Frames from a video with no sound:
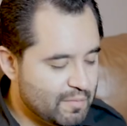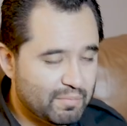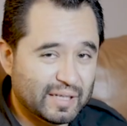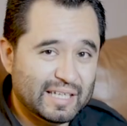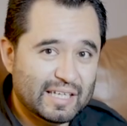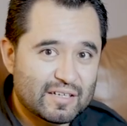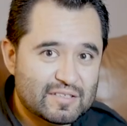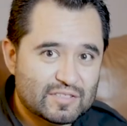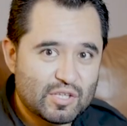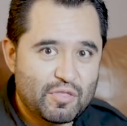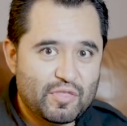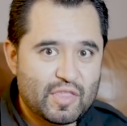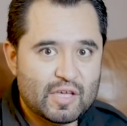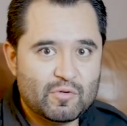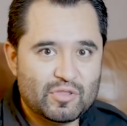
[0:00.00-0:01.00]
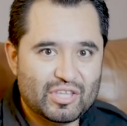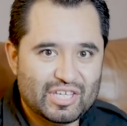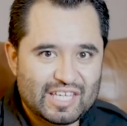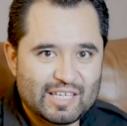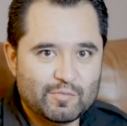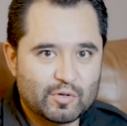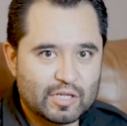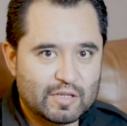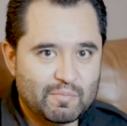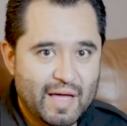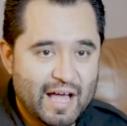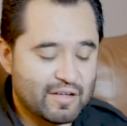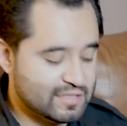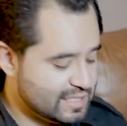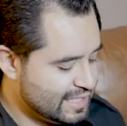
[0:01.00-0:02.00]
But here's the thing with the keyboard and
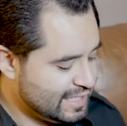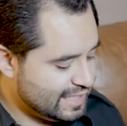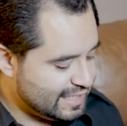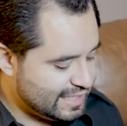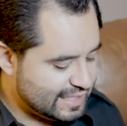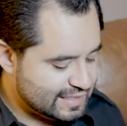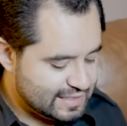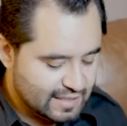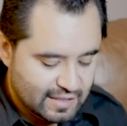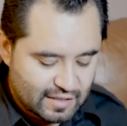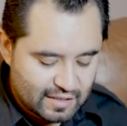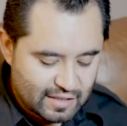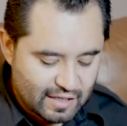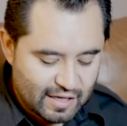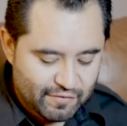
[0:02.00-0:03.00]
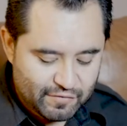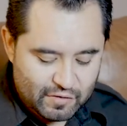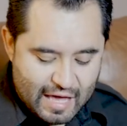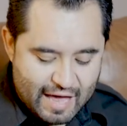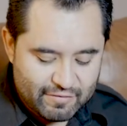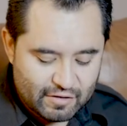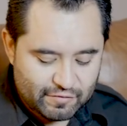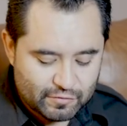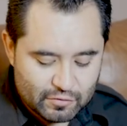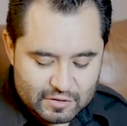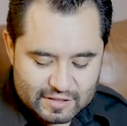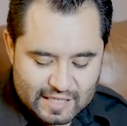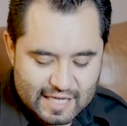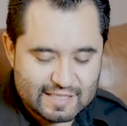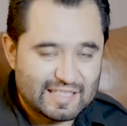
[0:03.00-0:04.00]
mouse is if you have a full
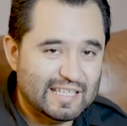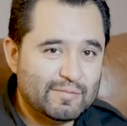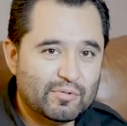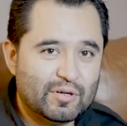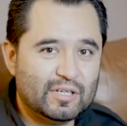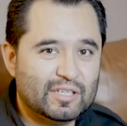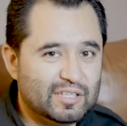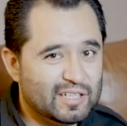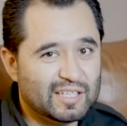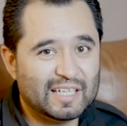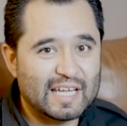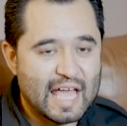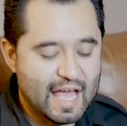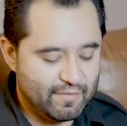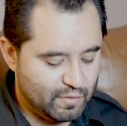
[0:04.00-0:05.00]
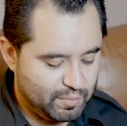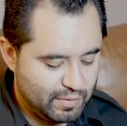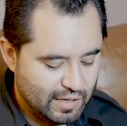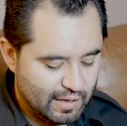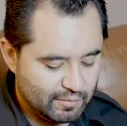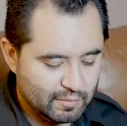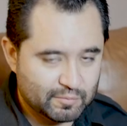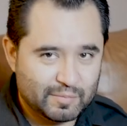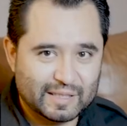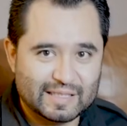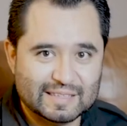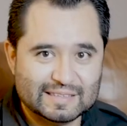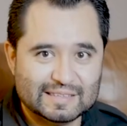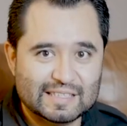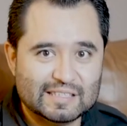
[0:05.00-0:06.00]
size keyboard, you're gonna have a problem
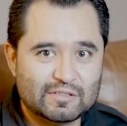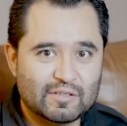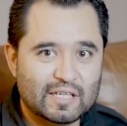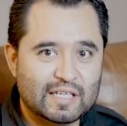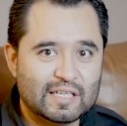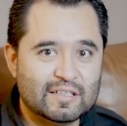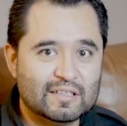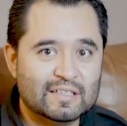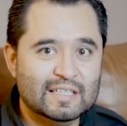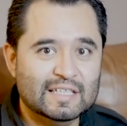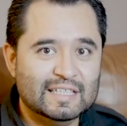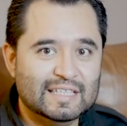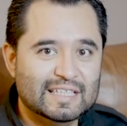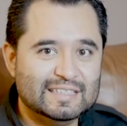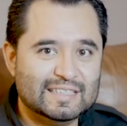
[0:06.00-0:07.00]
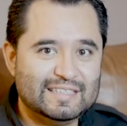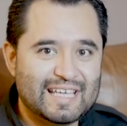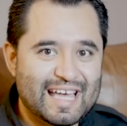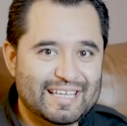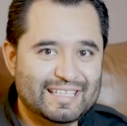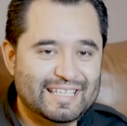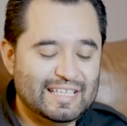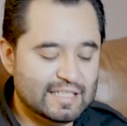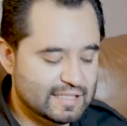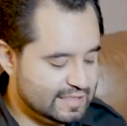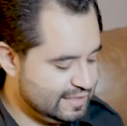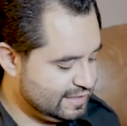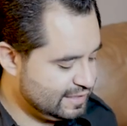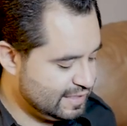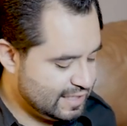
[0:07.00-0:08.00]
because this right here is a 10
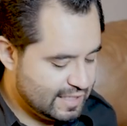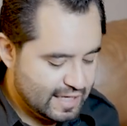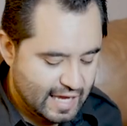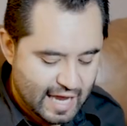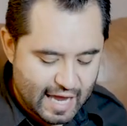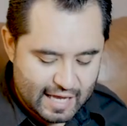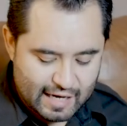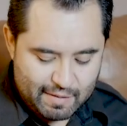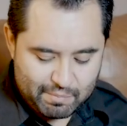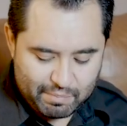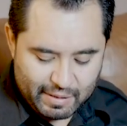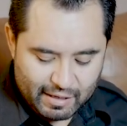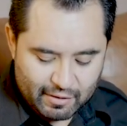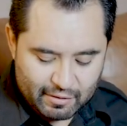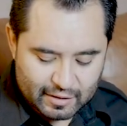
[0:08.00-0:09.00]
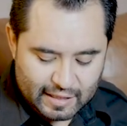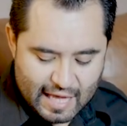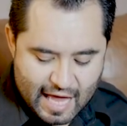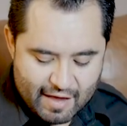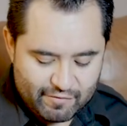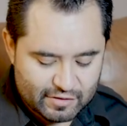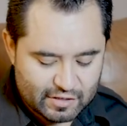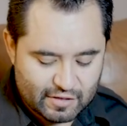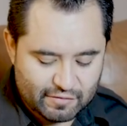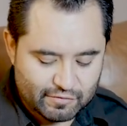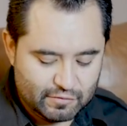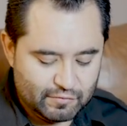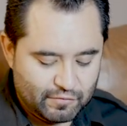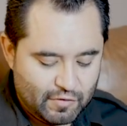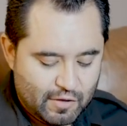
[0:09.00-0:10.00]
keyless and I barely have
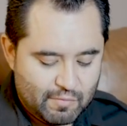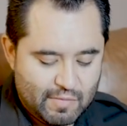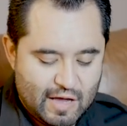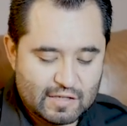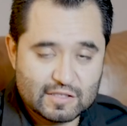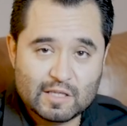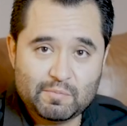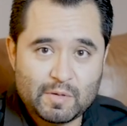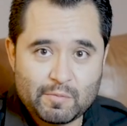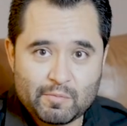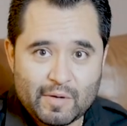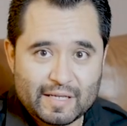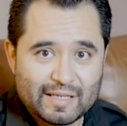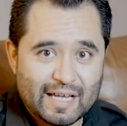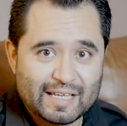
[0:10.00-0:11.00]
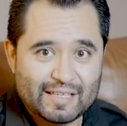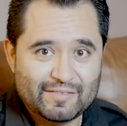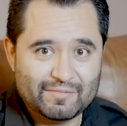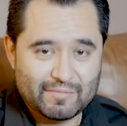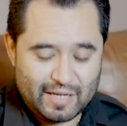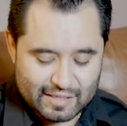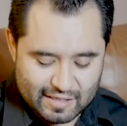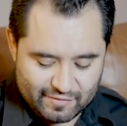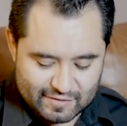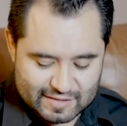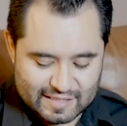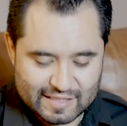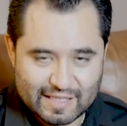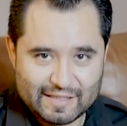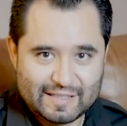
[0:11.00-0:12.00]
enough room for the mouse. Some people might not, even, might not even
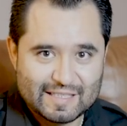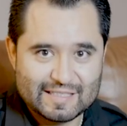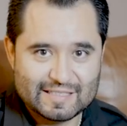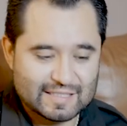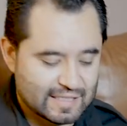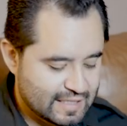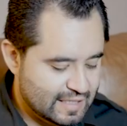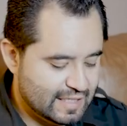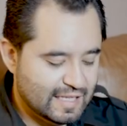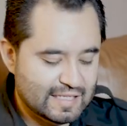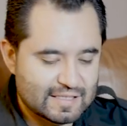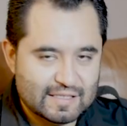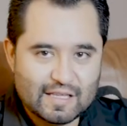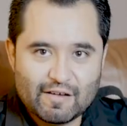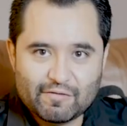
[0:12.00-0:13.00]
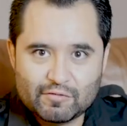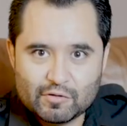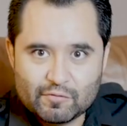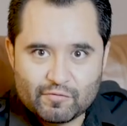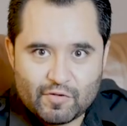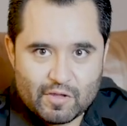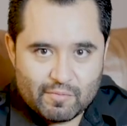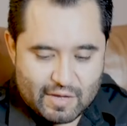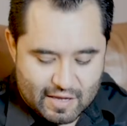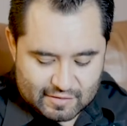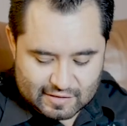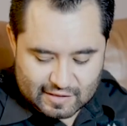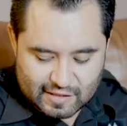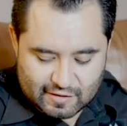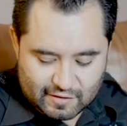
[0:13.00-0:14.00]
say that this is enough room for the
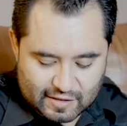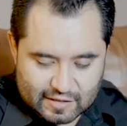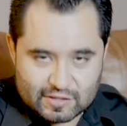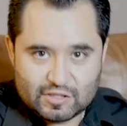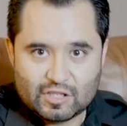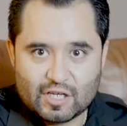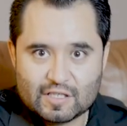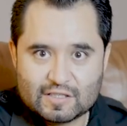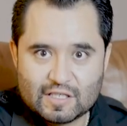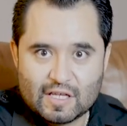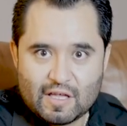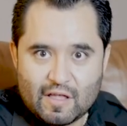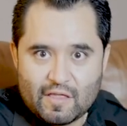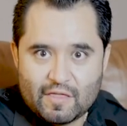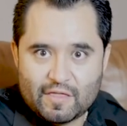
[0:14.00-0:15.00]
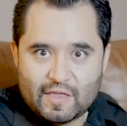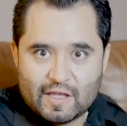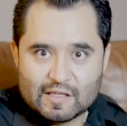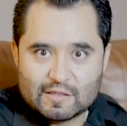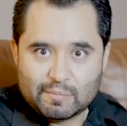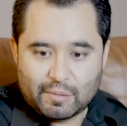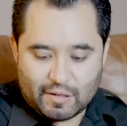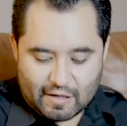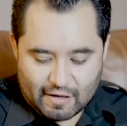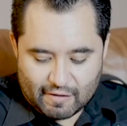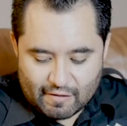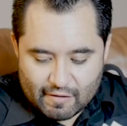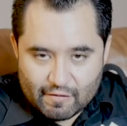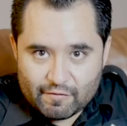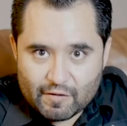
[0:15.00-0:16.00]
mouse. Literally, it's just this
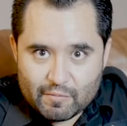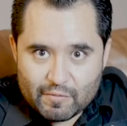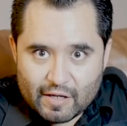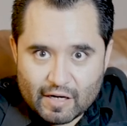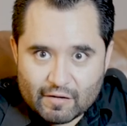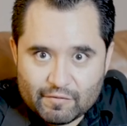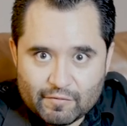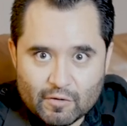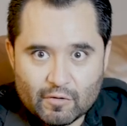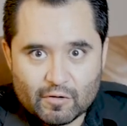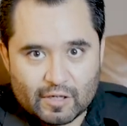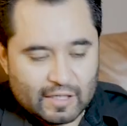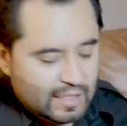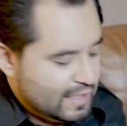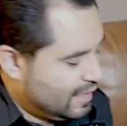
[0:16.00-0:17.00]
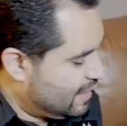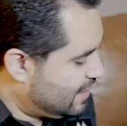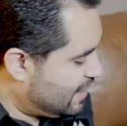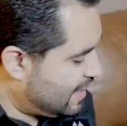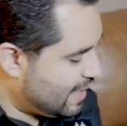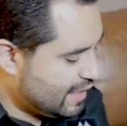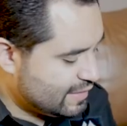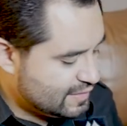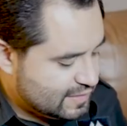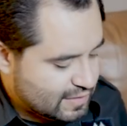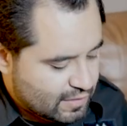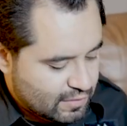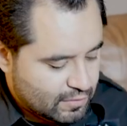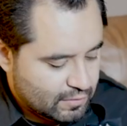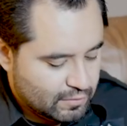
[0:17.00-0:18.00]
part from there forward. And
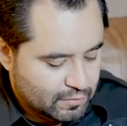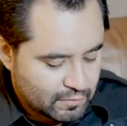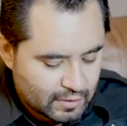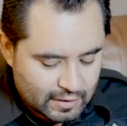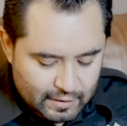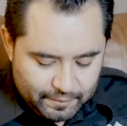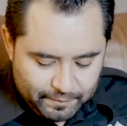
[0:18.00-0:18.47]
so